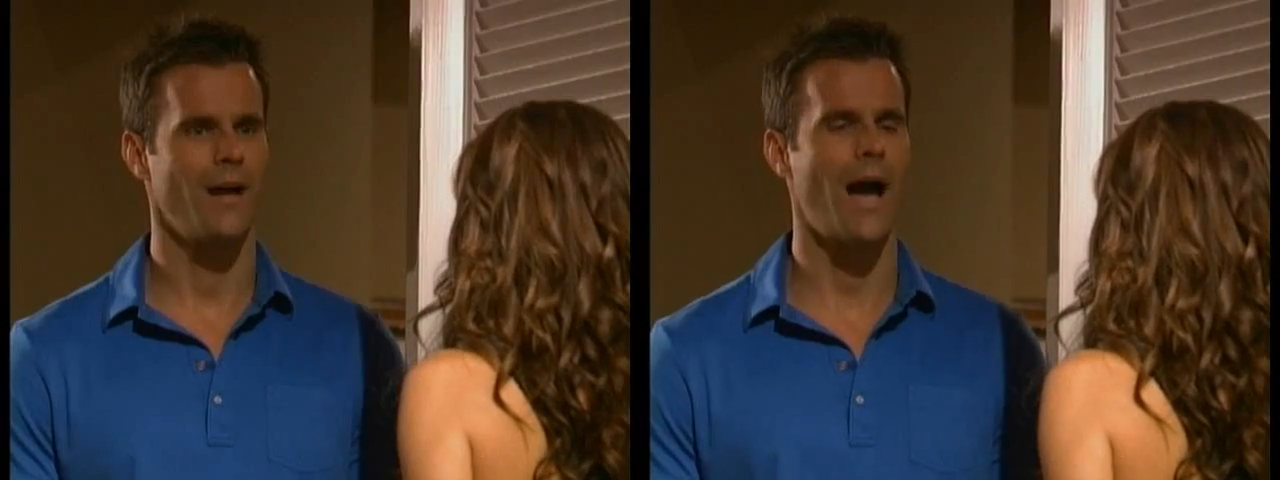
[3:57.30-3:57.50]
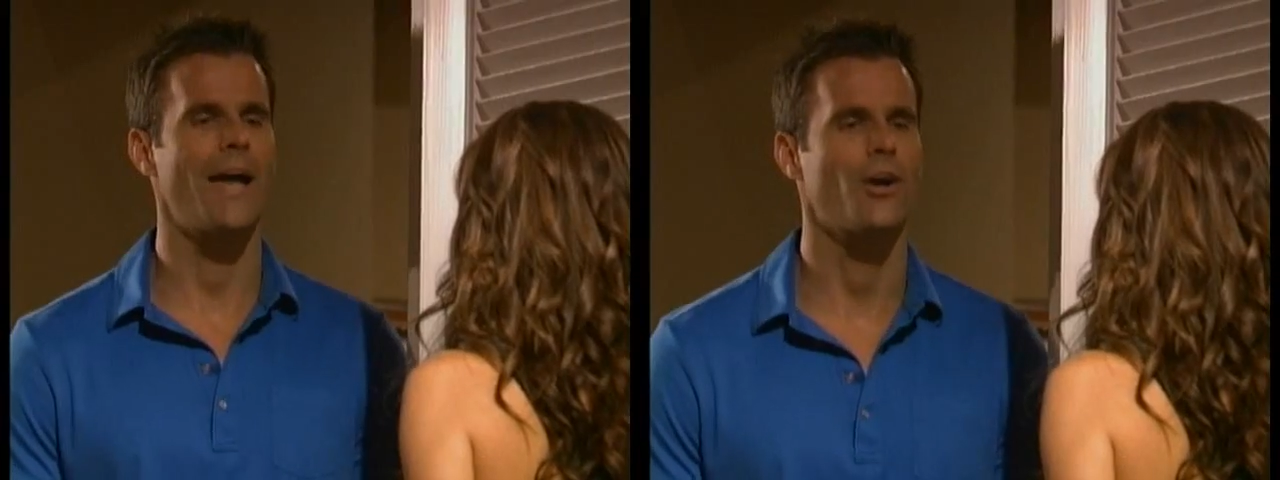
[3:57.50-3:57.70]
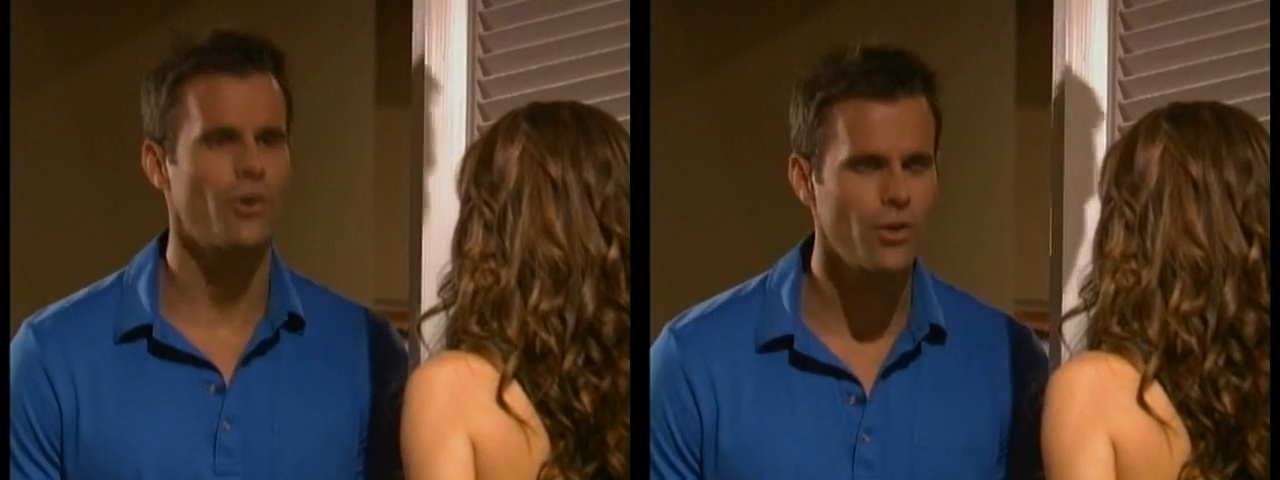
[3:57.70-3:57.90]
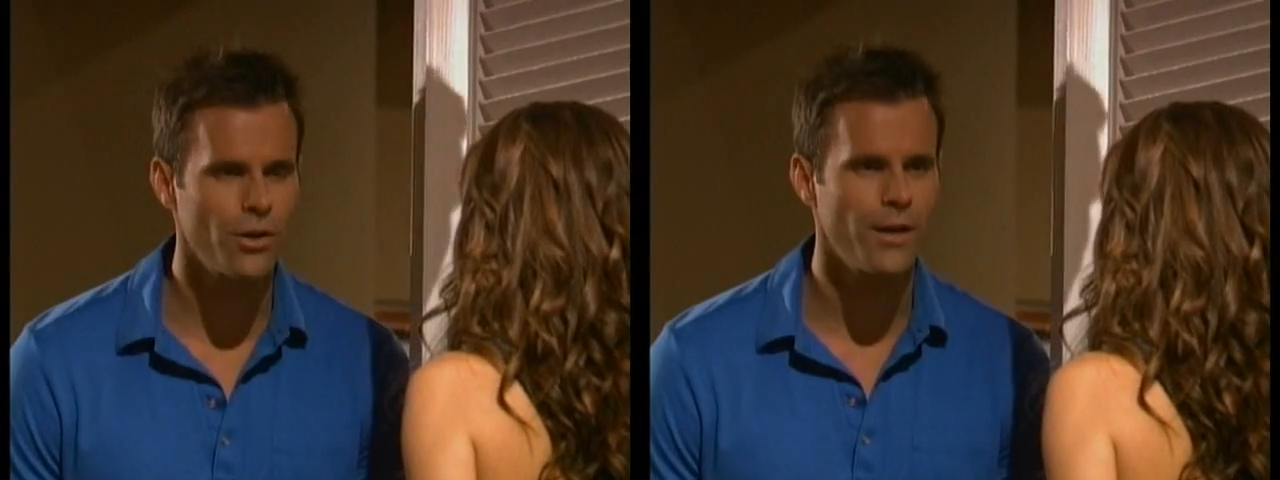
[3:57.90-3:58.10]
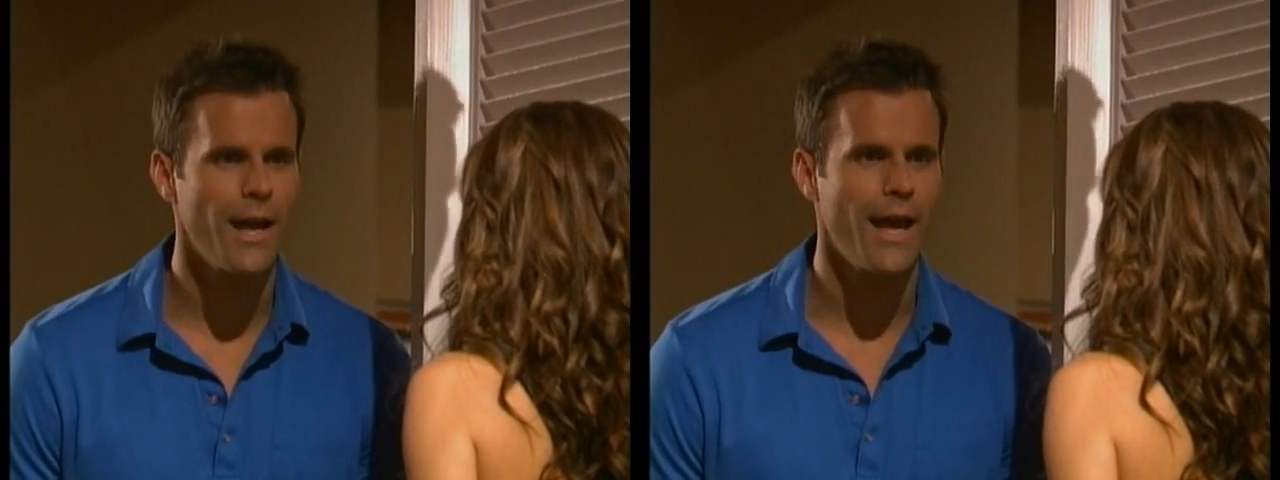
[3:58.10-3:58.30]
I
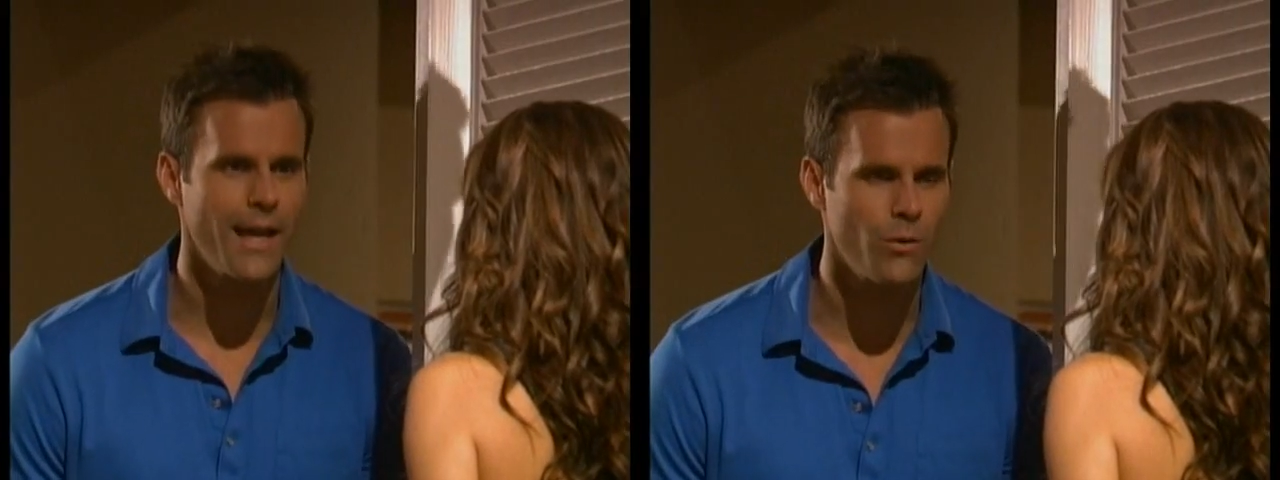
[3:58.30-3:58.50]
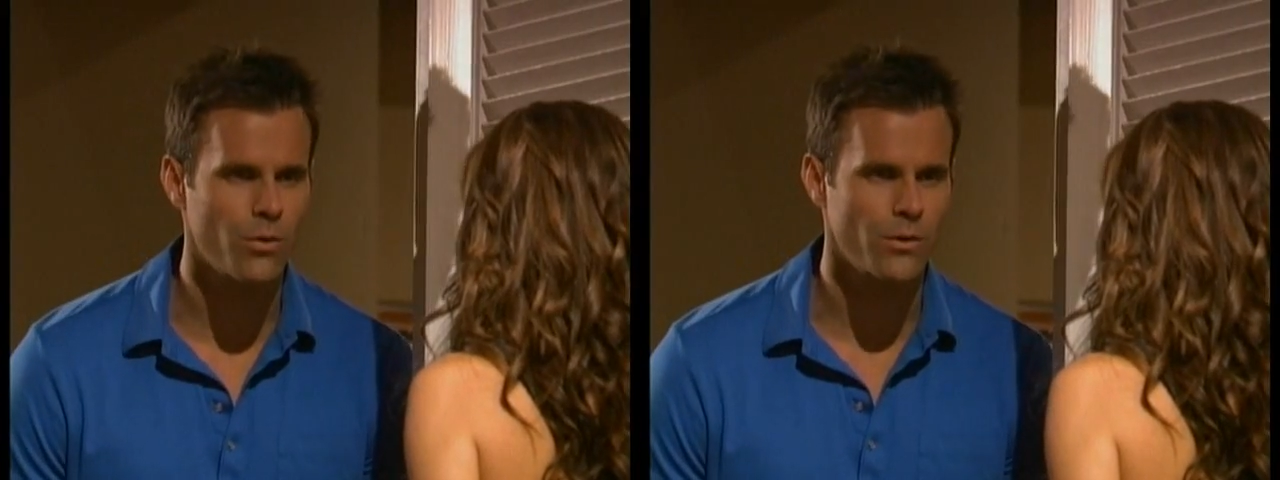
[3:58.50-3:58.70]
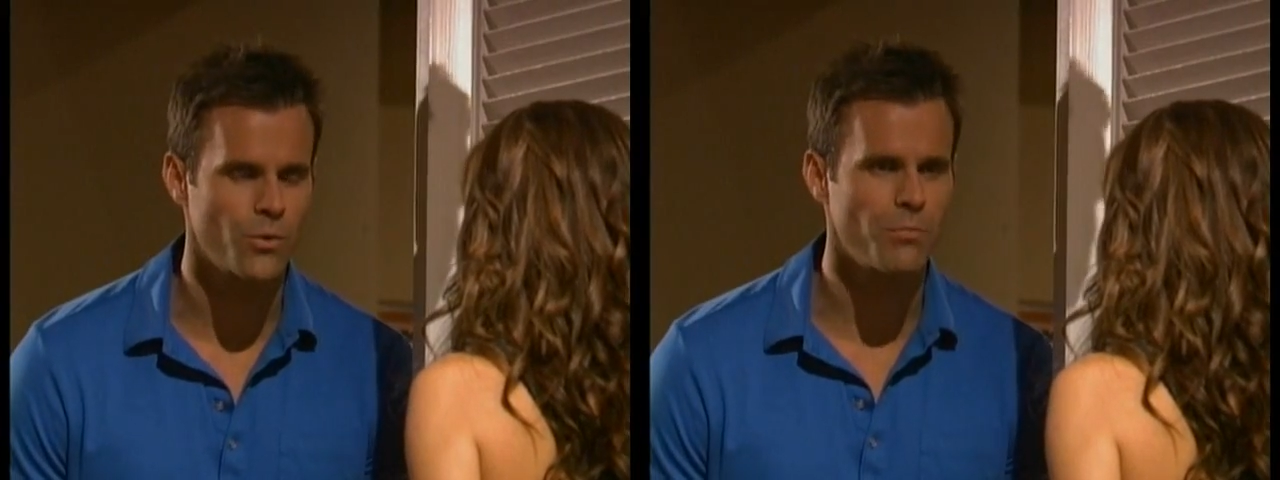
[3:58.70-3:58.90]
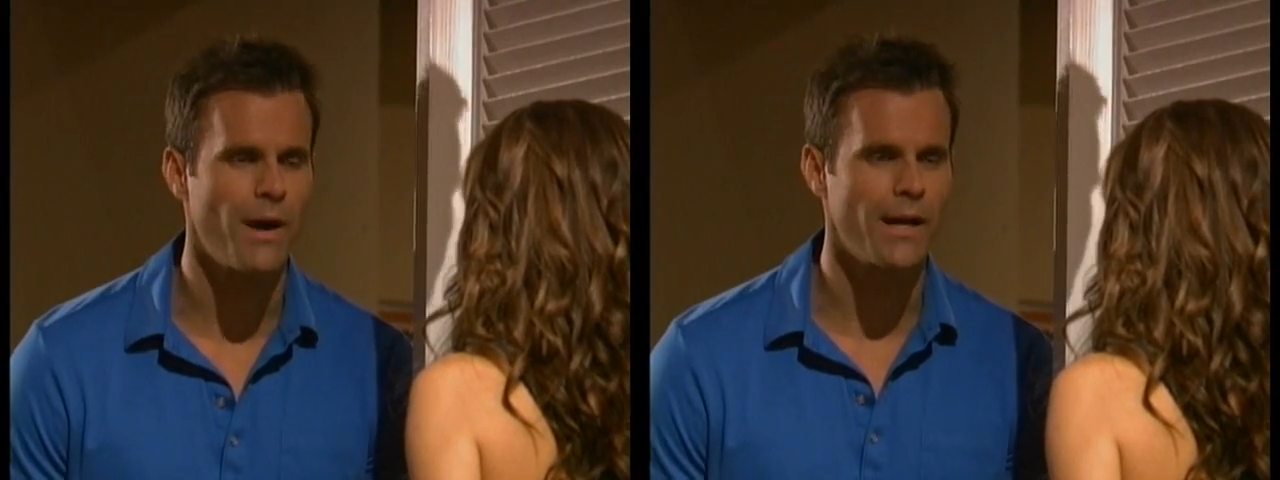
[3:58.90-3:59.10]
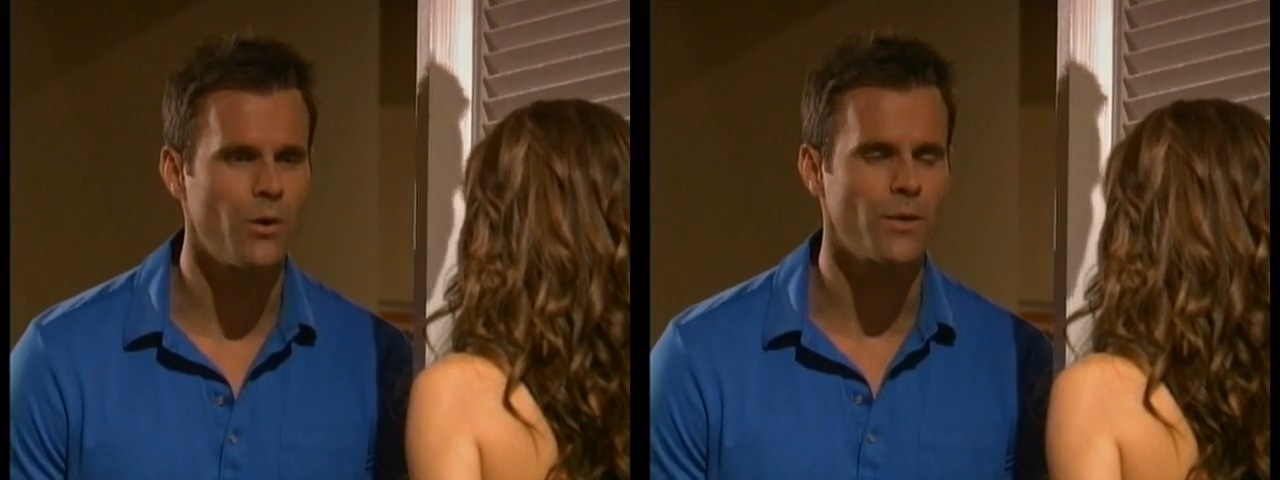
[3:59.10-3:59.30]
heard Hayward with
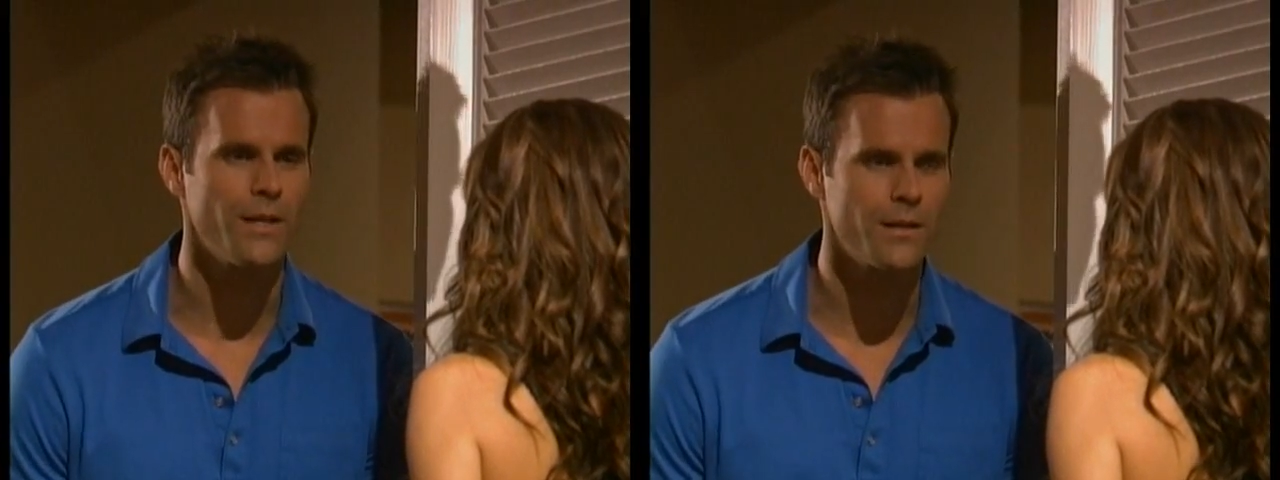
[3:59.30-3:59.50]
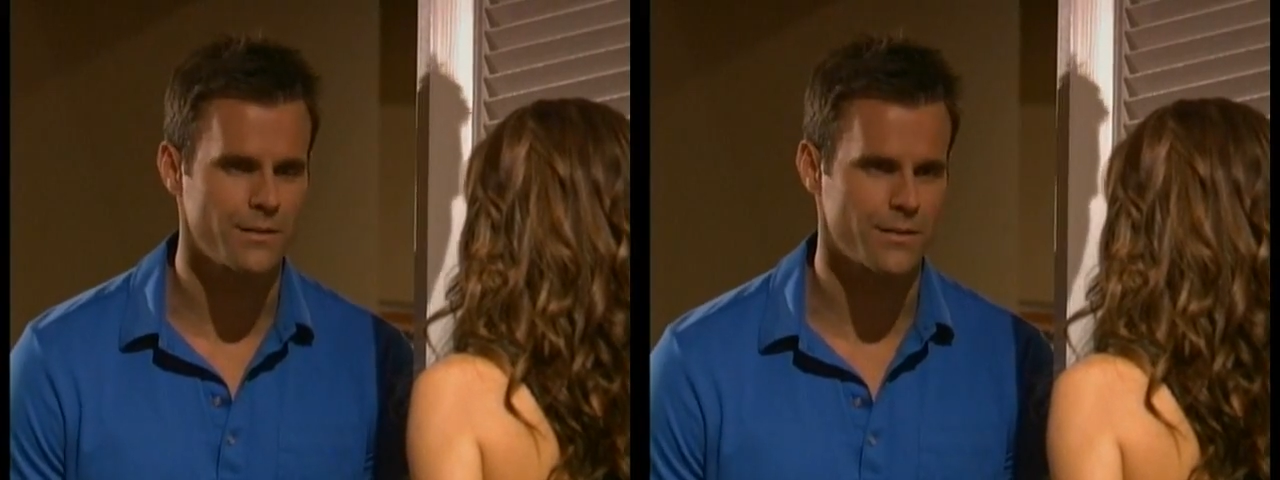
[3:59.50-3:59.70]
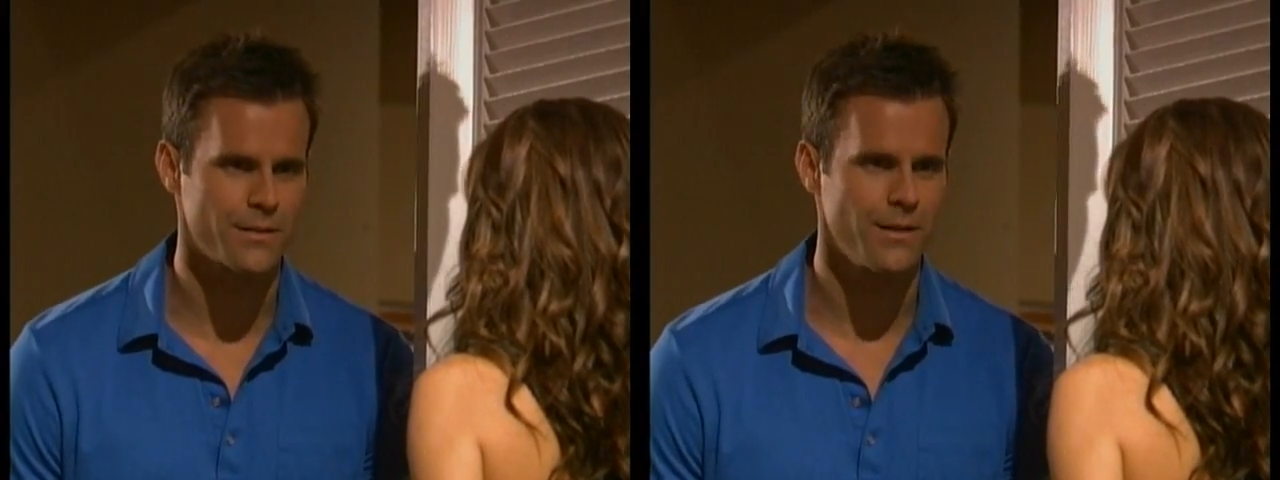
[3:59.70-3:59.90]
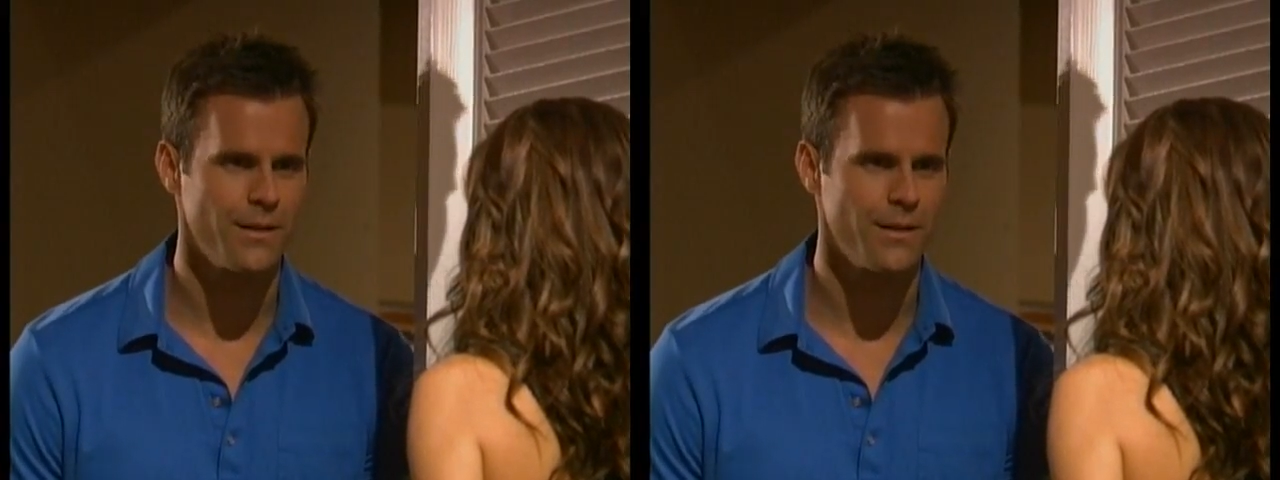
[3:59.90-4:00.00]
my own ears